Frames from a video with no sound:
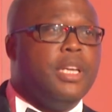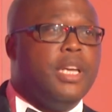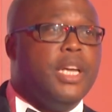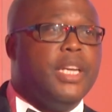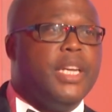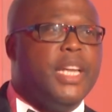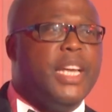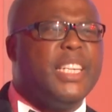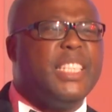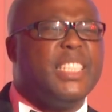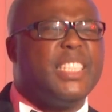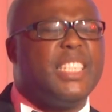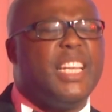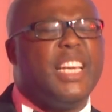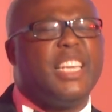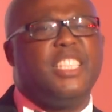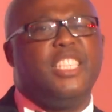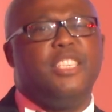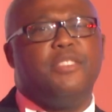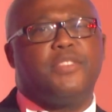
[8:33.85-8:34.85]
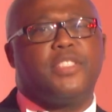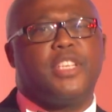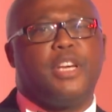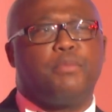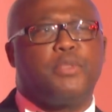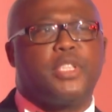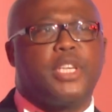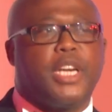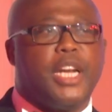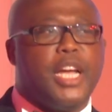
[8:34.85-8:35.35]
an active
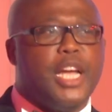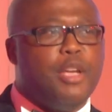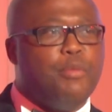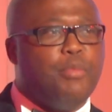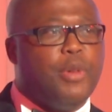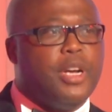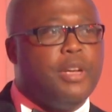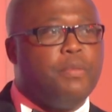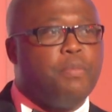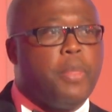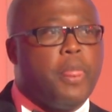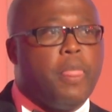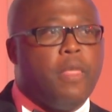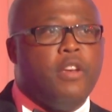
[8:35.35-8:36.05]
subscriber